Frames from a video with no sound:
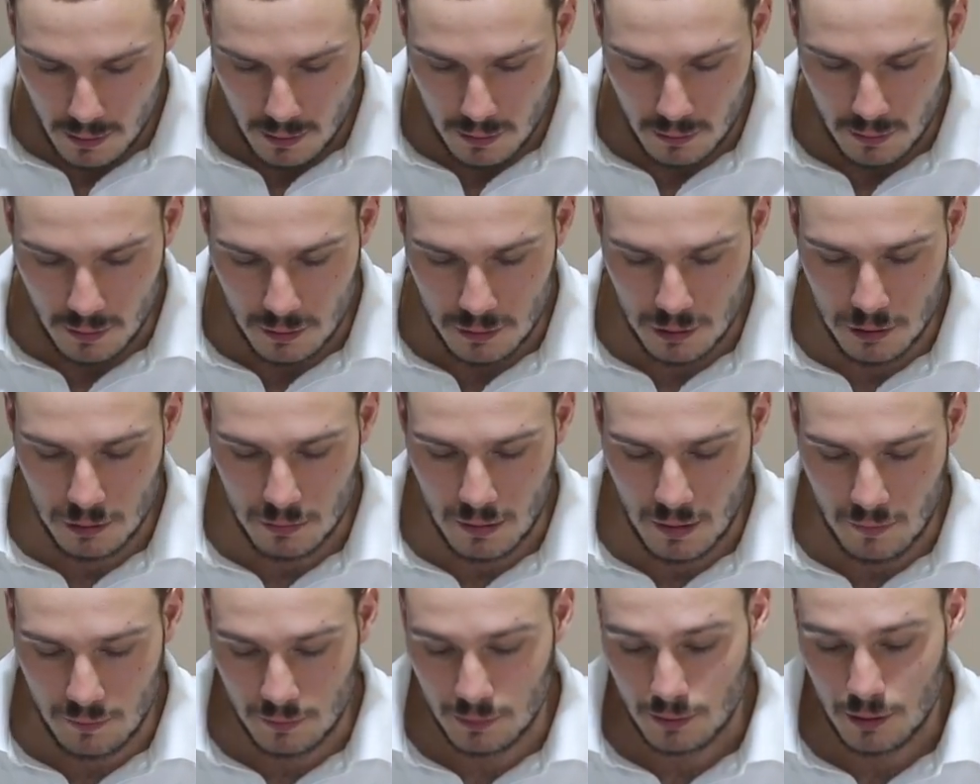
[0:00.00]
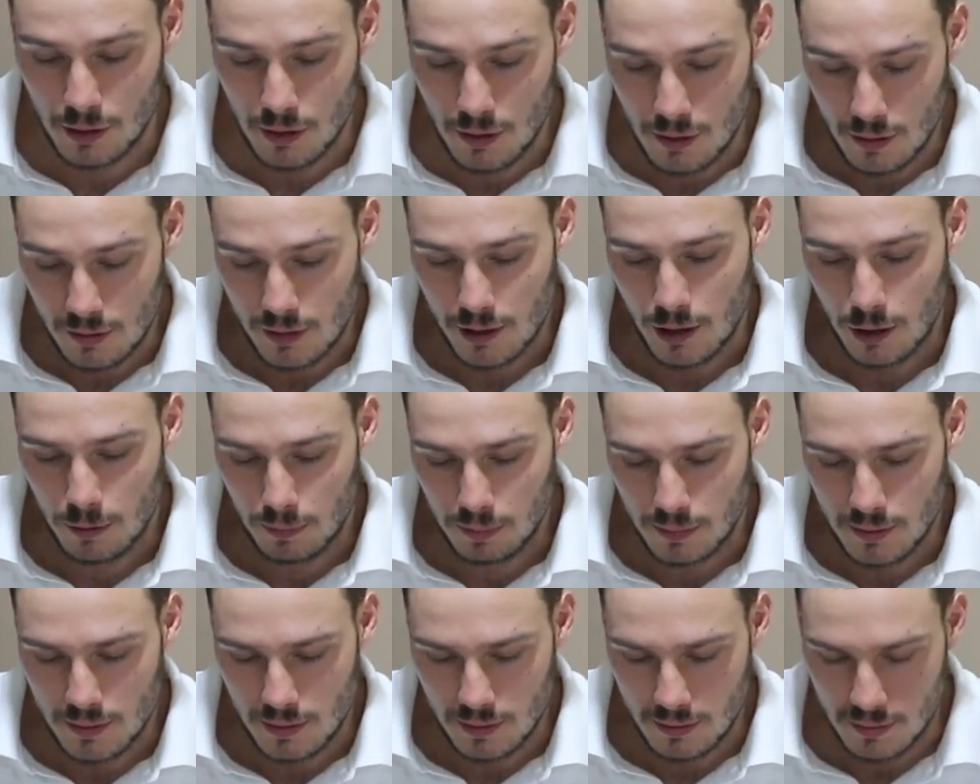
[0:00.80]
those who have learned
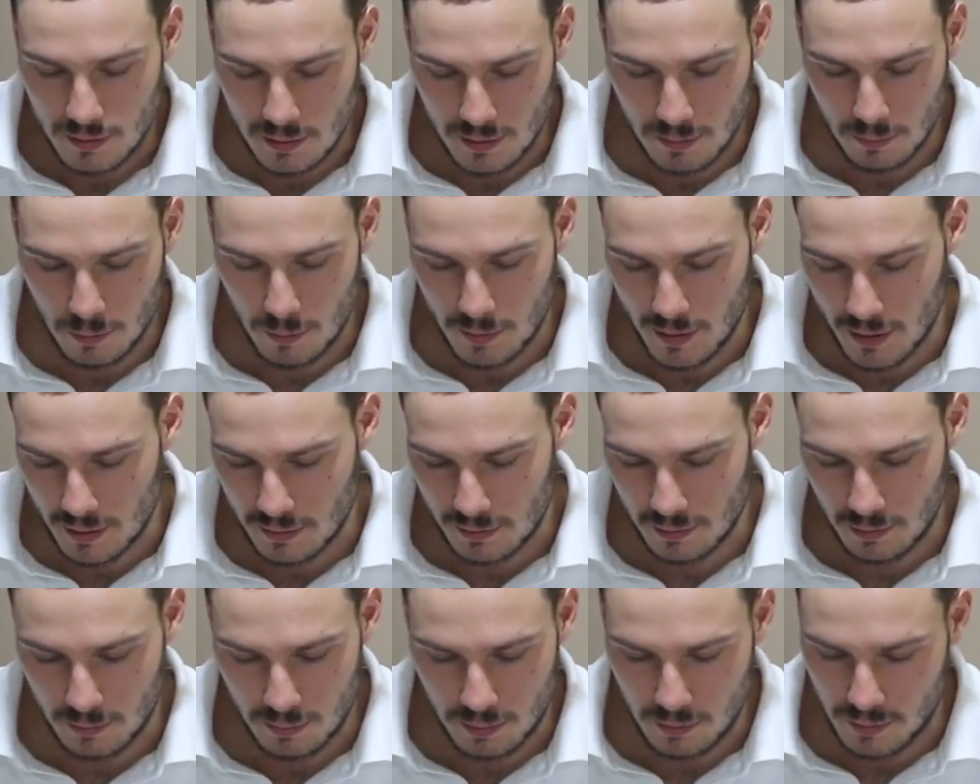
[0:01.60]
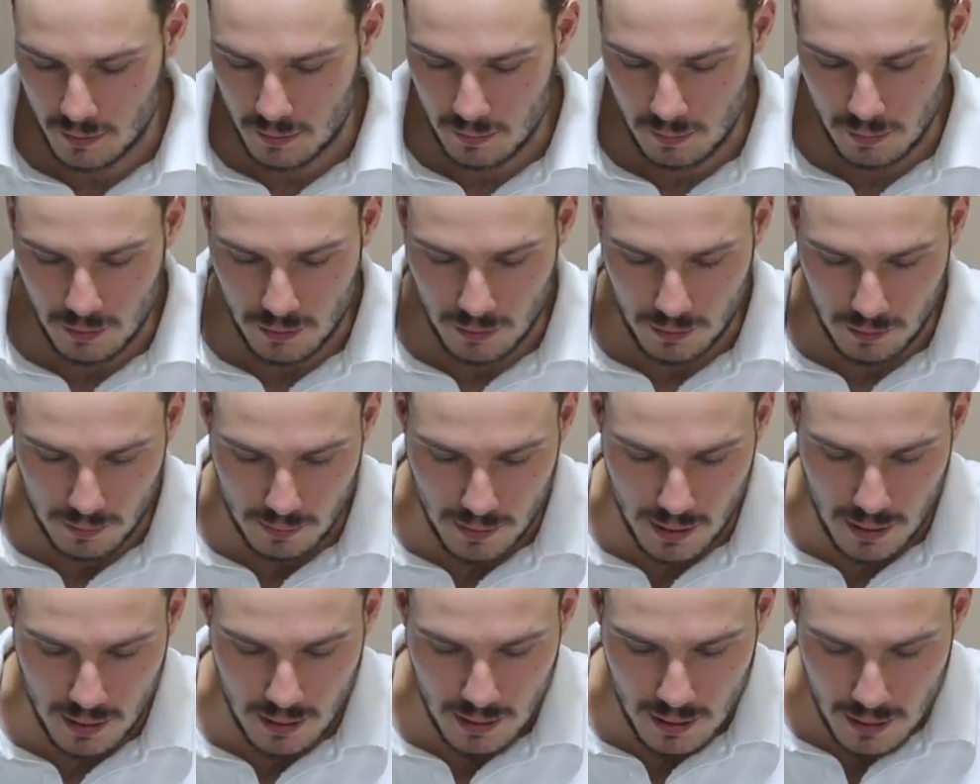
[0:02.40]
helplessness, well, that's not important,
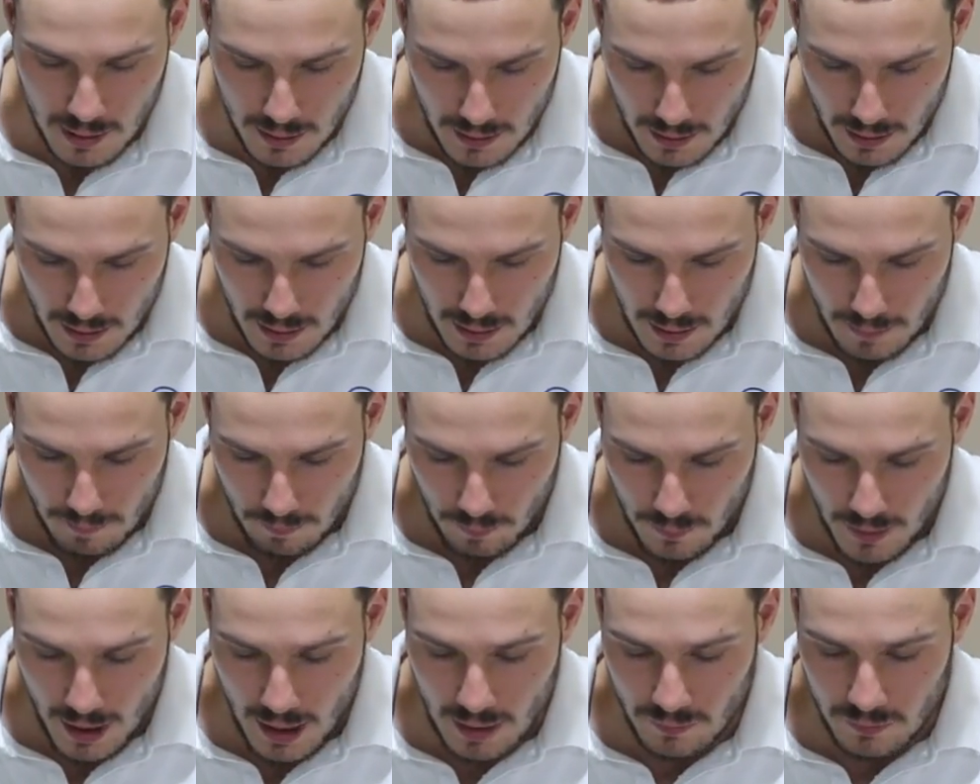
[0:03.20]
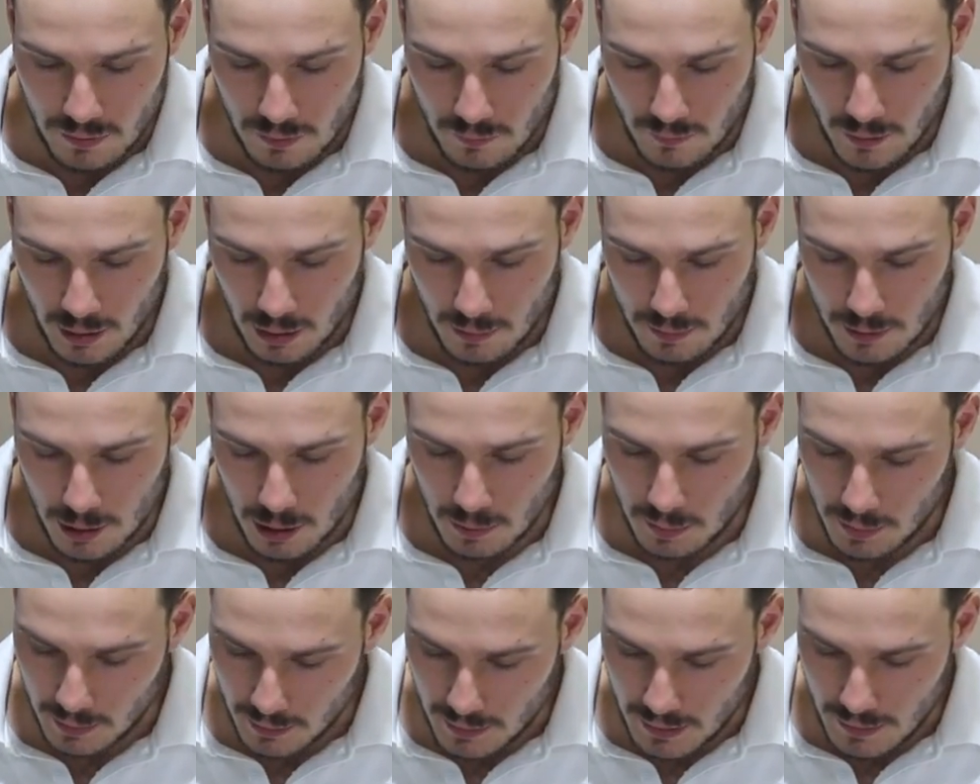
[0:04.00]
but um, have developed
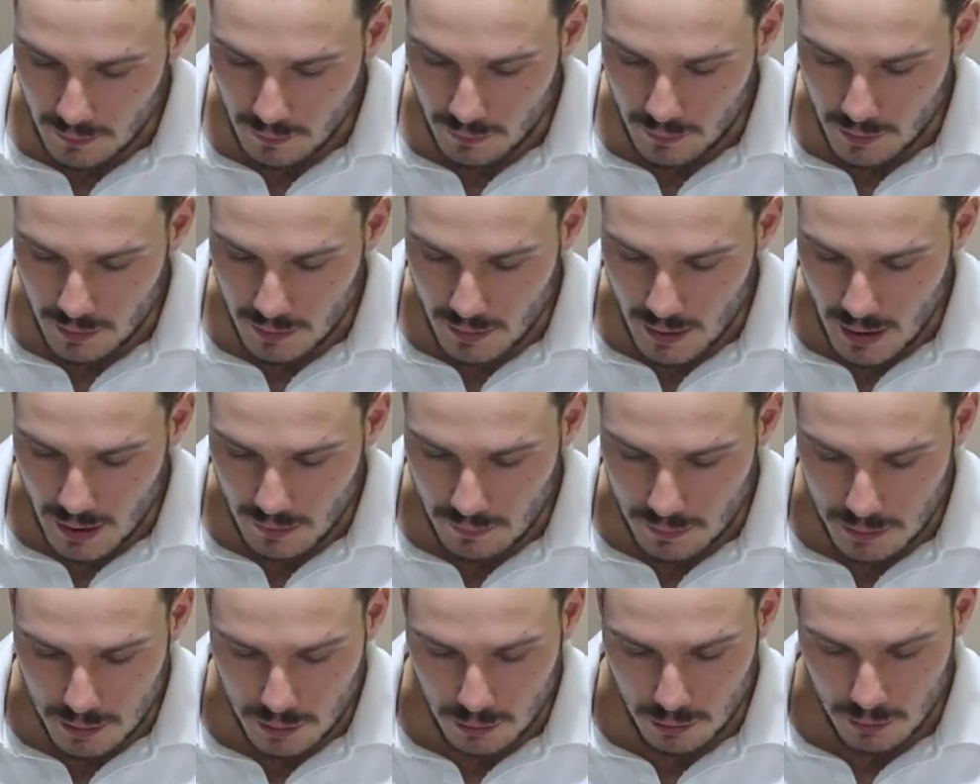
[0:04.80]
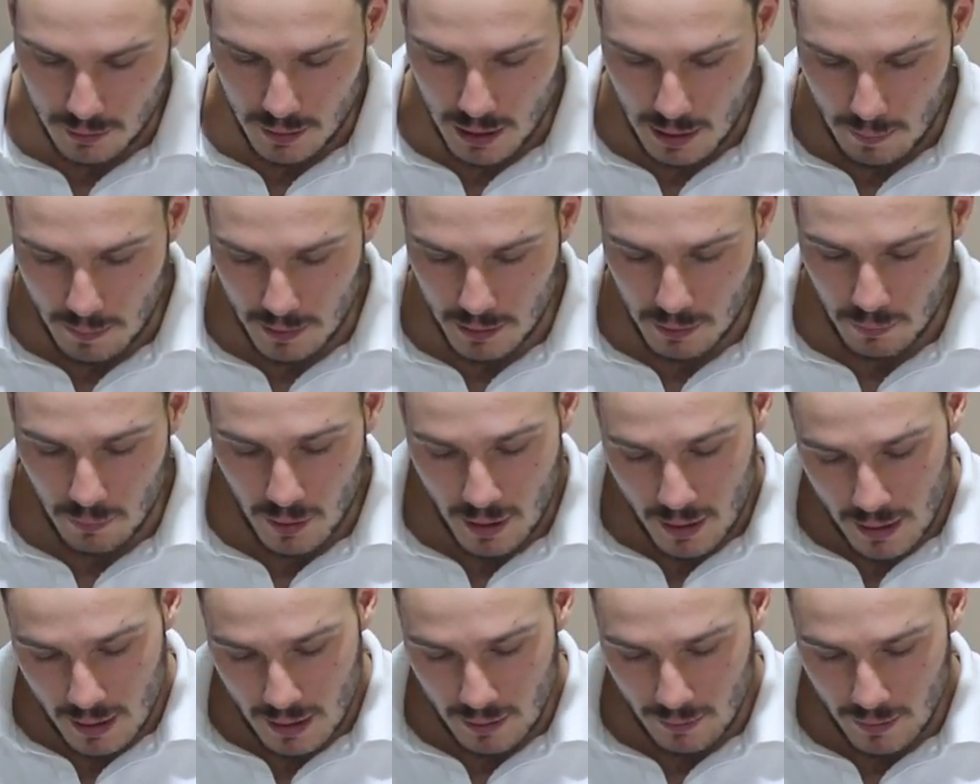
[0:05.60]
a belief that they have screwed up in
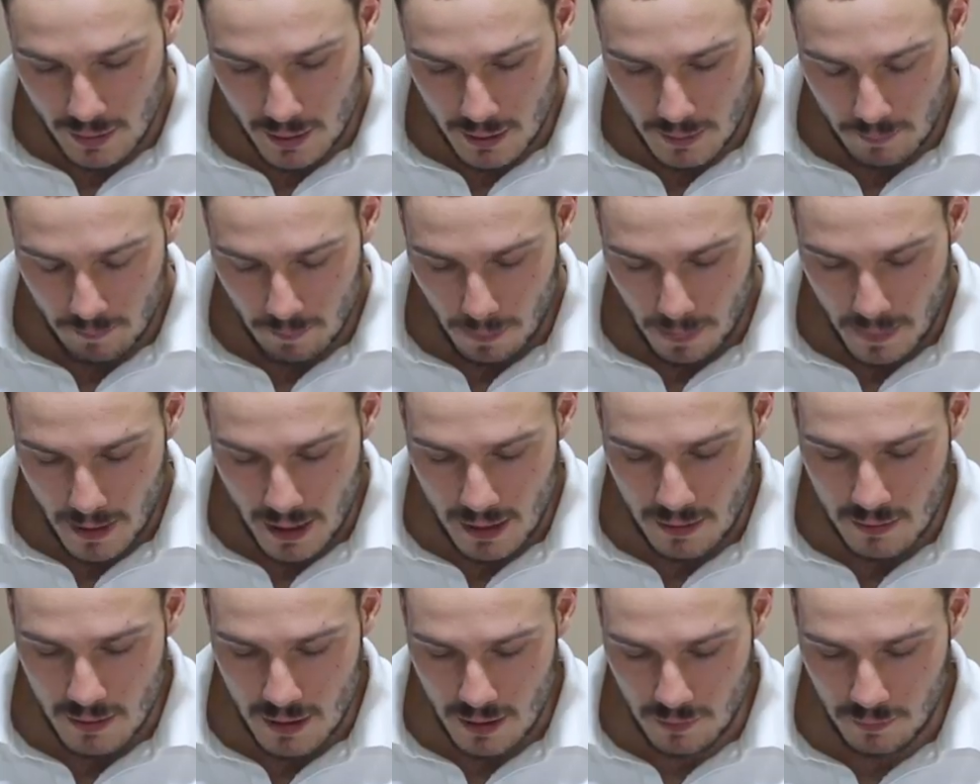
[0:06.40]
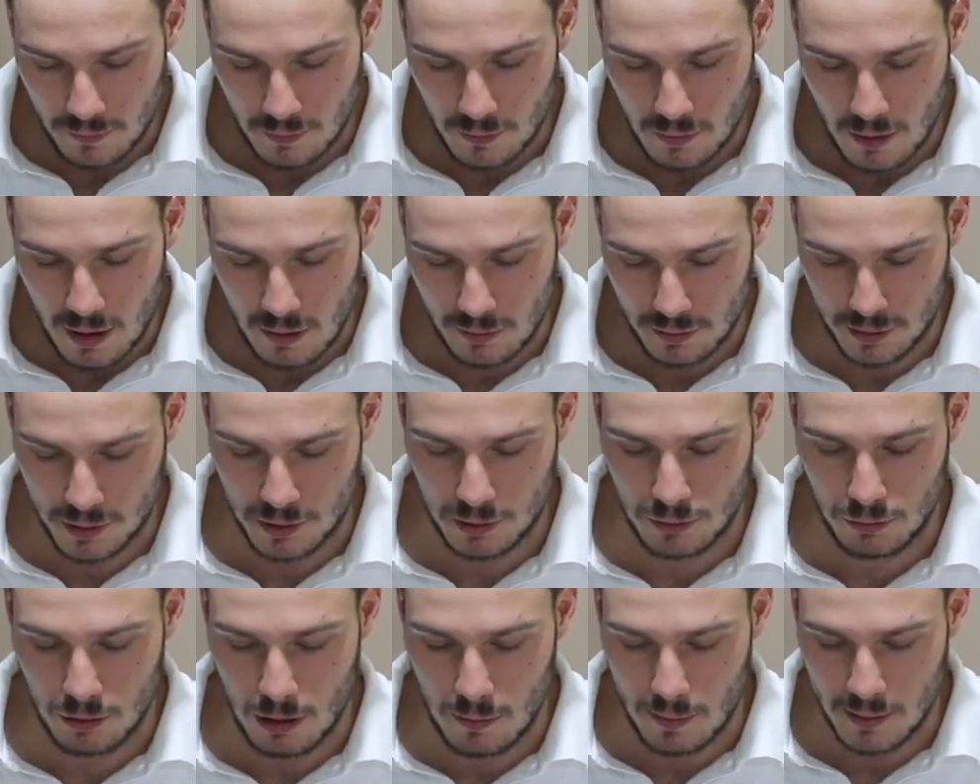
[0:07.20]
one area and therefore are a
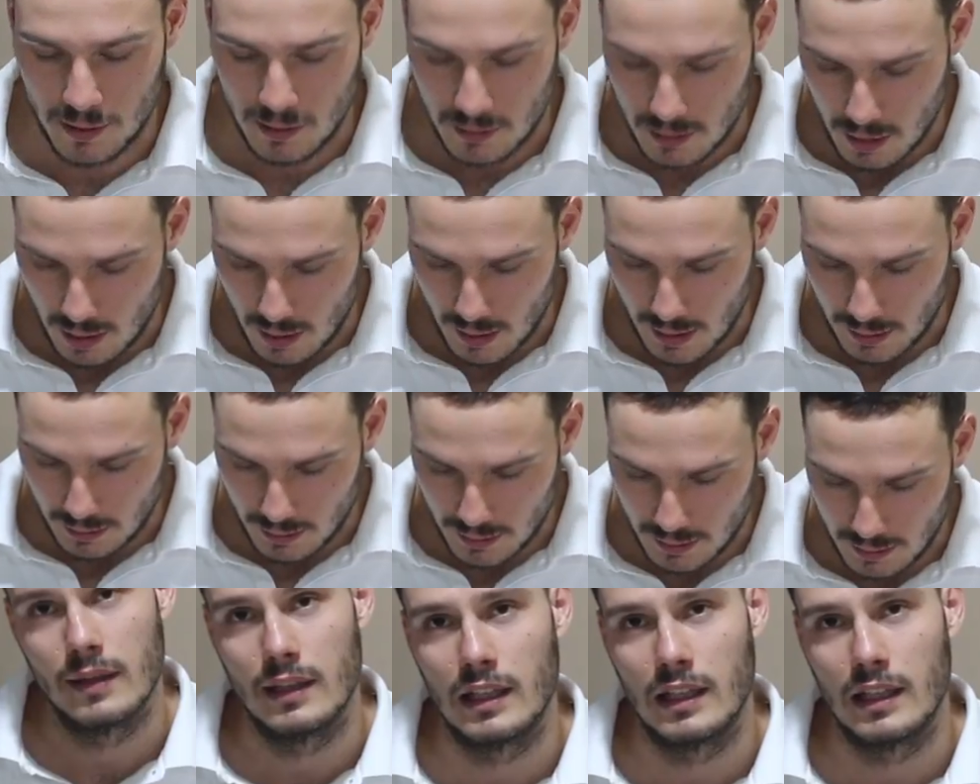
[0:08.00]
screw up entirely.